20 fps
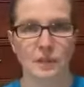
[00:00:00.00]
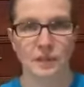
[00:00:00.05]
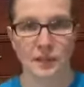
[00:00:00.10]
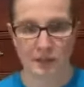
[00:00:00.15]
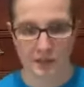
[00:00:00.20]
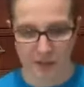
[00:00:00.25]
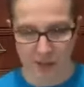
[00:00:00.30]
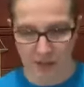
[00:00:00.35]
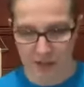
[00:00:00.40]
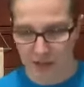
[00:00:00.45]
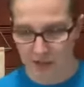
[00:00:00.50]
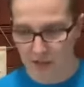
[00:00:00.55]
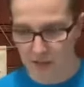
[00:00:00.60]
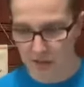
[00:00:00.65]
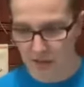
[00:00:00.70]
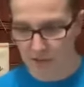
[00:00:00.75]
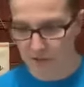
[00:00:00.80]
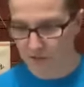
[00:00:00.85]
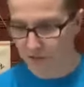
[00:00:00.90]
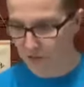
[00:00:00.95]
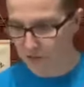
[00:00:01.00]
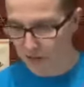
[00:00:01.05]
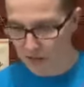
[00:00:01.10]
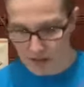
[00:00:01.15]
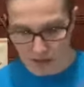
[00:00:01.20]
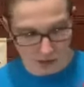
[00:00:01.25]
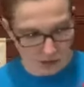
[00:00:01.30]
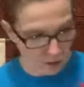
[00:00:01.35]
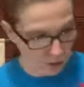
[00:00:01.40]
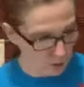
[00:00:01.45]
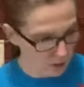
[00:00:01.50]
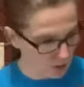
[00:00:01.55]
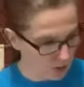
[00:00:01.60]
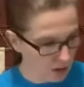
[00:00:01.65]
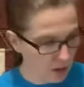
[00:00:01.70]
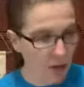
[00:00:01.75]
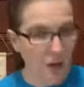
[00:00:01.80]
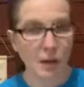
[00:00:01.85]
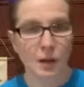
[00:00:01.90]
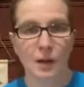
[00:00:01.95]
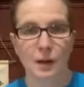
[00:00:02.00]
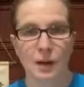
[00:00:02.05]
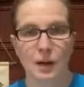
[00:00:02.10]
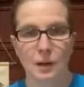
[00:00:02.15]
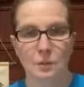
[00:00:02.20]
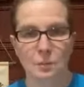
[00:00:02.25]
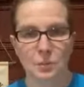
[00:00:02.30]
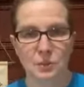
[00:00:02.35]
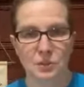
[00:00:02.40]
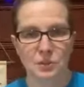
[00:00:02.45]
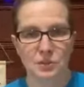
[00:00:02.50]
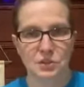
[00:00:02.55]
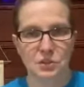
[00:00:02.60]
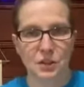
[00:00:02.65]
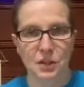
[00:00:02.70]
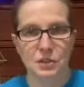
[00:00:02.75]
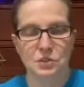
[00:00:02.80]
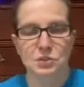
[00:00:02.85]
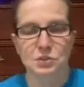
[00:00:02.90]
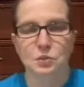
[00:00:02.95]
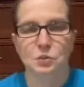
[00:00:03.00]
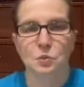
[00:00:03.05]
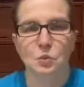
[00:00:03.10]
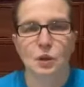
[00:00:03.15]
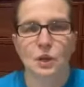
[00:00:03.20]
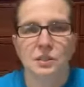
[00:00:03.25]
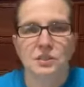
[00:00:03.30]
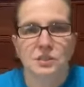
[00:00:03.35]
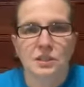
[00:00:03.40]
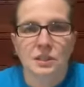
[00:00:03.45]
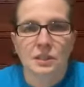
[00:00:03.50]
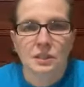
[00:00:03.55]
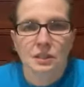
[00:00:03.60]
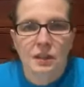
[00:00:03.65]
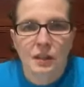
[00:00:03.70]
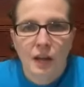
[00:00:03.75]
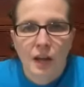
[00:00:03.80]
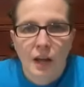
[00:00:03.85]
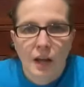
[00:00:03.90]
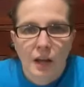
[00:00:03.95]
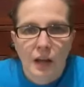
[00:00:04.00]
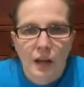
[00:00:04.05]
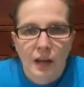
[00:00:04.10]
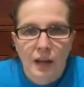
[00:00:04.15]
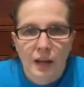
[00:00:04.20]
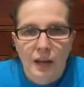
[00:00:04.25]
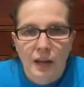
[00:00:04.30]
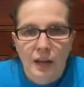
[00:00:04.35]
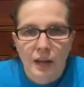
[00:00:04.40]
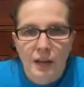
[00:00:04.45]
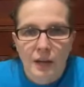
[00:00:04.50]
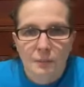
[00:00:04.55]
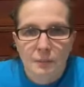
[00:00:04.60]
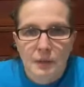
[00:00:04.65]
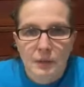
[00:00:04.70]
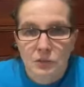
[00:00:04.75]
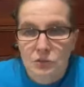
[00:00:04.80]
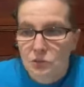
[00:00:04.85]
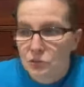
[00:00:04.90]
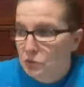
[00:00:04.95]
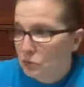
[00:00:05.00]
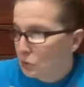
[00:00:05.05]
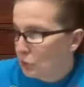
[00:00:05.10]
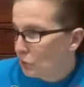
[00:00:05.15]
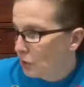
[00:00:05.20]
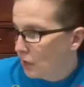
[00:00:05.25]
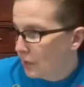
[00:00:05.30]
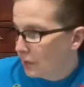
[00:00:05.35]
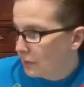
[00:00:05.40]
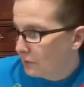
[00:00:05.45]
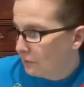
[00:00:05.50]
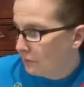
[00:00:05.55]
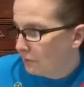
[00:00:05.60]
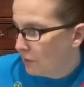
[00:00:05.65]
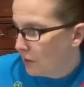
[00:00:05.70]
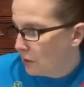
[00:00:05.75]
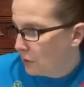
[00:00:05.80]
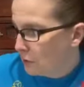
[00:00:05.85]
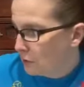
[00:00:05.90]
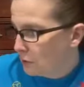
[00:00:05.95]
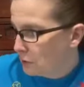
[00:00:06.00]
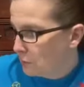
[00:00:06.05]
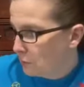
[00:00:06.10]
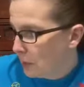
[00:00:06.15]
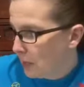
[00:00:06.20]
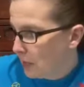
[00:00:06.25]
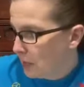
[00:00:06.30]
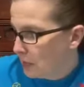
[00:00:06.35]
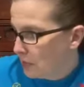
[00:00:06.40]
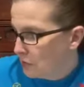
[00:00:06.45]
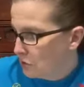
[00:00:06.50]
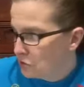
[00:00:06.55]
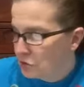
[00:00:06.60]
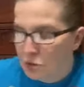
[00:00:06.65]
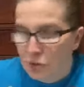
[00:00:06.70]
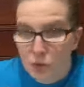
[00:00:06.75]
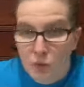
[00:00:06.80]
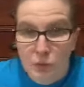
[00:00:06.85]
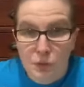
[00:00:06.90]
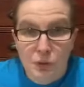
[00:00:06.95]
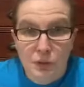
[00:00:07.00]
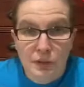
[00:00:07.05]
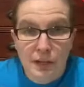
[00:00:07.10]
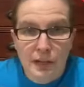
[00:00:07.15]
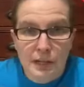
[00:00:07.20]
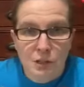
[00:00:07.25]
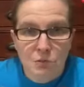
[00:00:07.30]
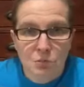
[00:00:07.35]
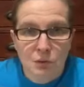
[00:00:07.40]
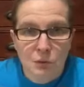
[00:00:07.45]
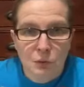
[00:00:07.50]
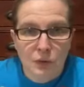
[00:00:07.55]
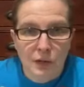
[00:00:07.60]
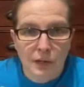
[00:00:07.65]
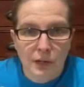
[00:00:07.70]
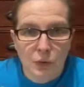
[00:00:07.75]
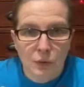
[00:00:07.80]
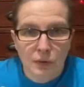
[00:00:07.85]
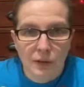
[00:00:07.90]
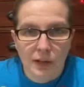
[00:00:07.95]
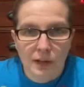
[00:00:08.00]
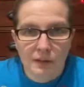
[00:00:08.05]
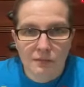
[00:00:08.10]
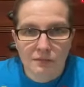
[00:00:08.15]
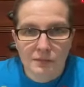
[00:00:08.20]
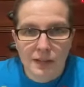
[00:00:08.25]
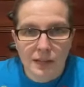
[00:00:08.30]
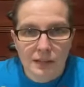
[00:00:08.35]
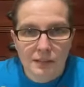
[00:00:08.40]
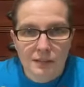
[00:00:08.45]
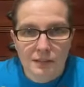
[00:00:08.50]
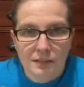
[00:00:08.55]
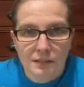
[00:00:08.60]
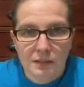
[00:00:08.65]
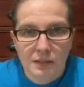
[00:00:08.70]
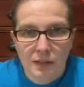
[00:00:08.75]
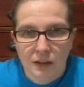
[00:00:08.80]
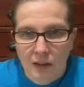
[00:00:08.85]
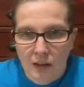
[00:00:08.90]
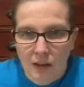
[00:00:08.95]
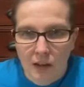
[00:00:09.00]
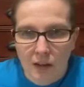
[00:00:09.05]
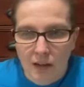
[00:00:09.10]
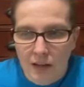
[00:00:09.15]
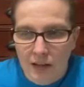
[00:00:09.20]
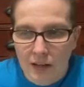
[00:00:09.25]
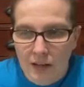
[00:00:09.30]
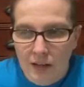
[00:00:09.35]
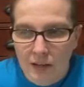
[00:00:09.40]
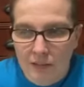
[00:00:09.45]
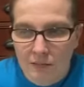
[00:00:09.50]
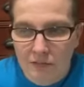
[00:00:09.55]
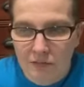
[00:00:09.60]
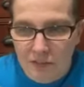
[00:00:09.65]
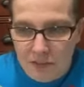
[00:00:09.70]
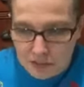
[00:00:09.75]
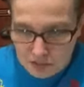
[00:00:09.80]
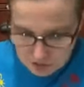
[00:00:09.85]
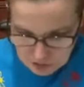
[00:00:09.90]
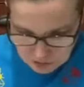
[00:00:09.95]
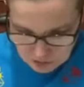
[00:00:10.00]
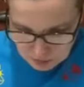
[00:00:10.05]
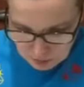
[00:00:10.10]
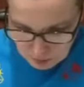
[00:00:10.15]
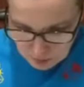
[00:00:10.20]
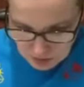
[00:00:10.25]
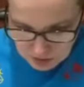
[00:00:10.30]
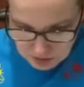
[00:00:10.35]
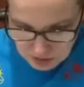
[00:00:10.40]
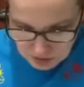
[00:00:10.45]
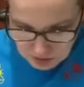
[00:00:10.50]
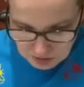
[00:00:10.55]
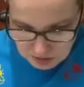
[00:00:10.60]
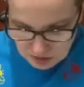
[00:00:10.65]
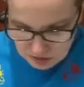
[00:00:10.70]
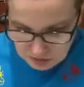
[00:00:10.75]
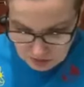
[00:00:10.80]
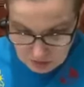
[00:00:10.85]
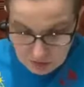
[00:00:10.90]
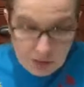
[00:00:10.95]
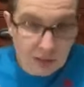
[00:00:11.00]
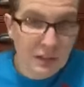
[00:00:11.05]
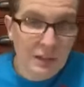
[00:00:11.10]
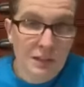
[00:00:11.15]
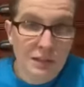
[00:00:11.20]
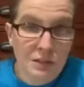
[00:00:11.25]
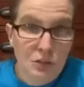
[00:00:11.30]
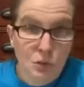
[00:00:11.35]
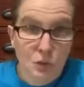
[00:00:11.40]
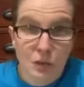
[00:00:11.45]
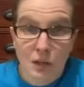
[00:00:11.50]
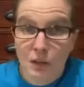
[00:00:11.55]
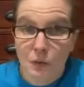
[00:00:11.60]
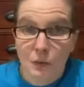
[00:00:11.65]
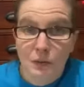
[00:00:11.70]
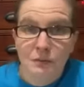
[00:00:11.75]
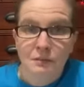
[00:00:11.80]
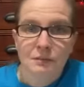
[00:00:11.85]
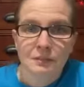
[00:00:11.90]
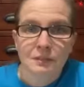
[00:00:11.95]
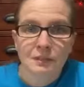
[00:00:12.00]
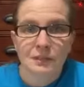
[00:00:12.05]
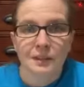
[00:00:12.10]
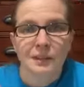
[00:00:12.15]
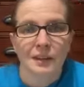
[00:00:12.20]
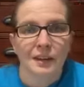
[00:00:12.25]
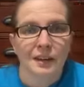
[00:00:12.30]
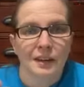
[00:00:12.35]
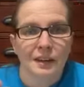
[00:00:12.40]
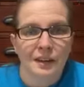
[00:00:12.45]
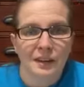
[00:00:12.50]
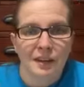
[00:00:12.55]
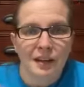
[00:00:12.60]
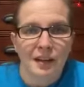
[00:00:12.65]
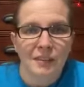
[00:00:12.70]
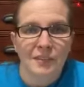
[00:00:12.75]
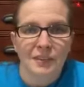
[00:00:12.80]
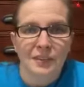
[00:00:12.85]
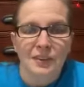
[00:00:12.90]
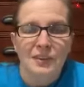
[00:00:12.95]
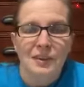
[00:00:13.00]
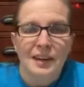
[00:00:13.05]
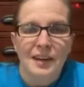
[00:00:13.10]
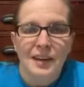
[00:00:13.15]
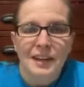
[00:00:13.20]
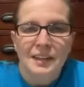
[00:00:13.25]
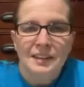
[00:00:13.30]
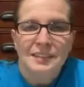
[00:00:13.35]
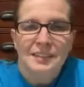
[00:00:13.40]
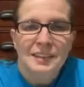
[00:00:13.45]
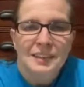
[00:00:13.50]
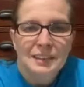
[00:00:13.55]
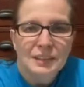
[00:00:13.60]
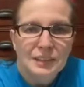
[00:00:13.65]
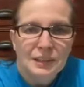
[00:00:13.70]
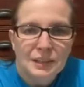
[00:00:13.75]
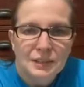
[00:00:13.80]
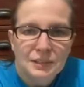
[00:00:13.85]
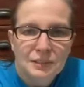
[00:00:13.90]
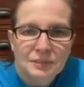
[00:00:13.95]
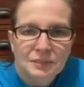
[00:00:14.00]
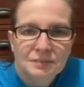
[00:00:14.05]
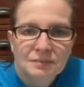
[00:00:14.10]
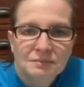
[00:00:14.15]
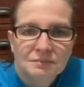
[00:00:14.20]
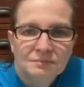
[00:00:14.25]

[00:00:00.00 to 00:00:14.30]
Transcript: I think that's it for now. I appreciate you watching, and make sure you like and follow this page so you can catch me when I go live next and finish this project and do another one. Have a good night. Thank you.